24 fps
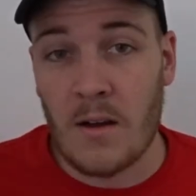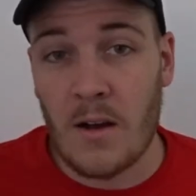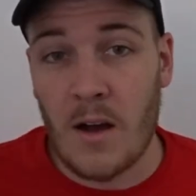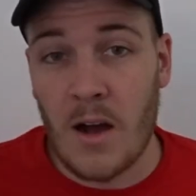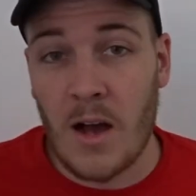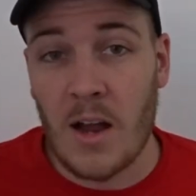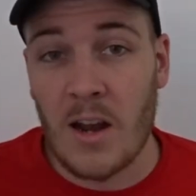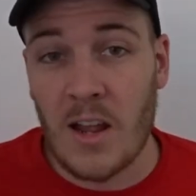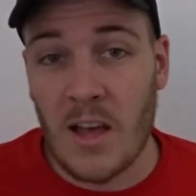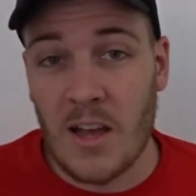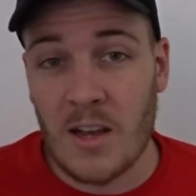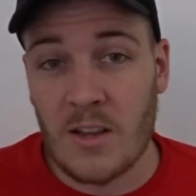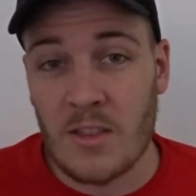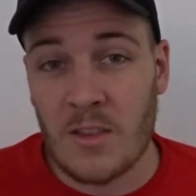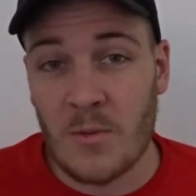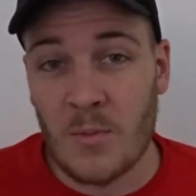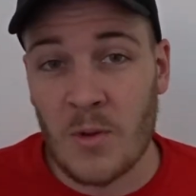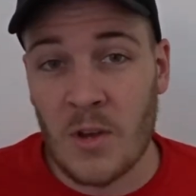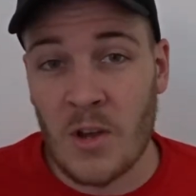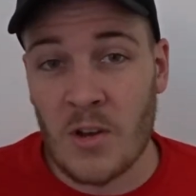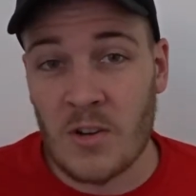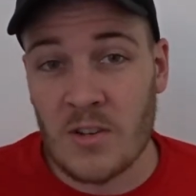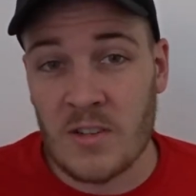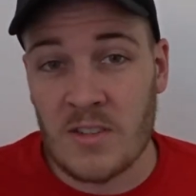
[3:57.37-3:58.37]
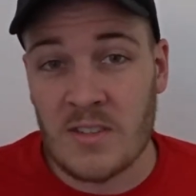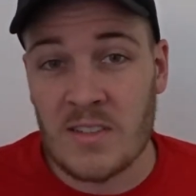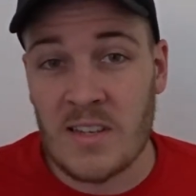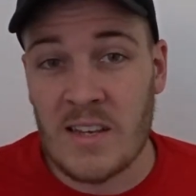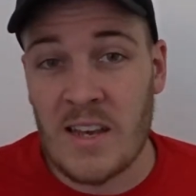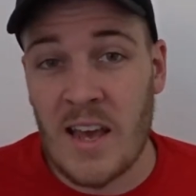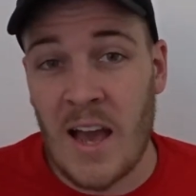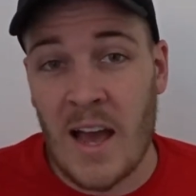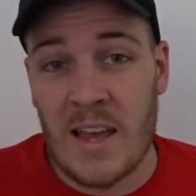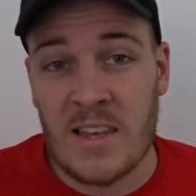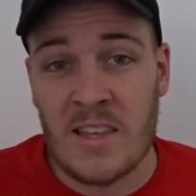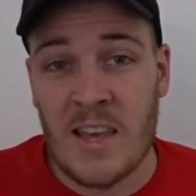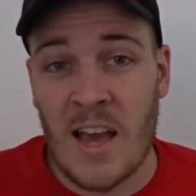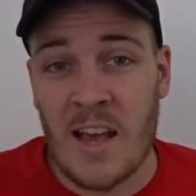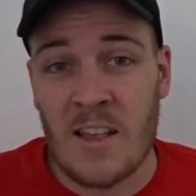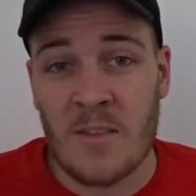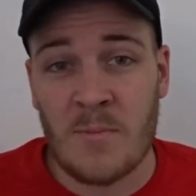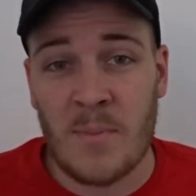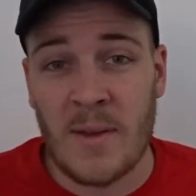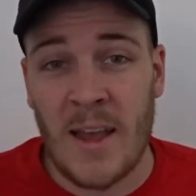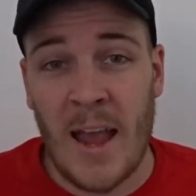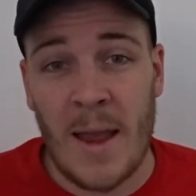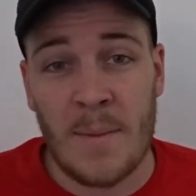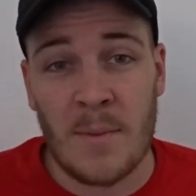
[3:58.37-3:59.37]
I liked that we got to see how Yaz
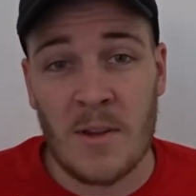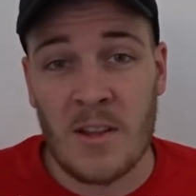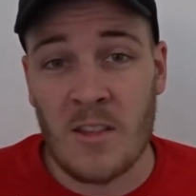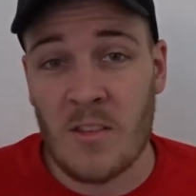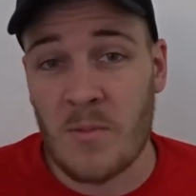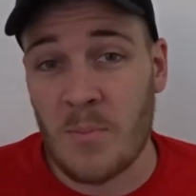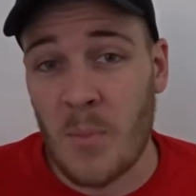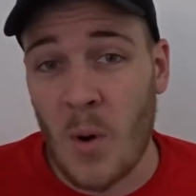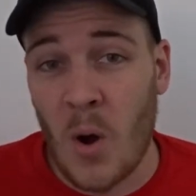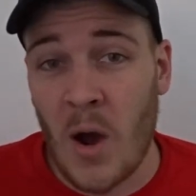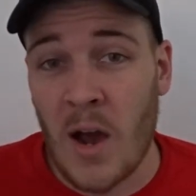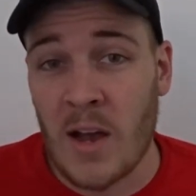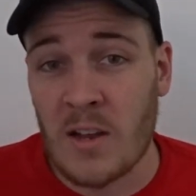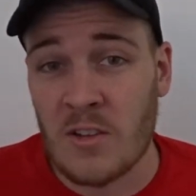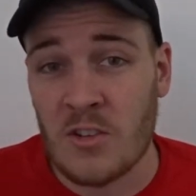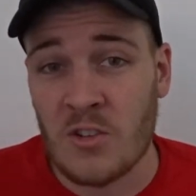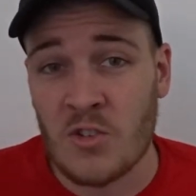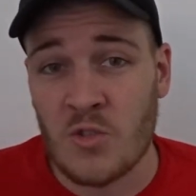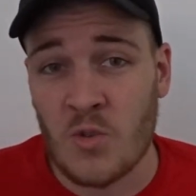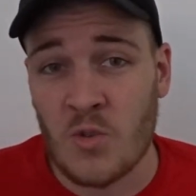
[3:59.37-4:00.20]
became inspired to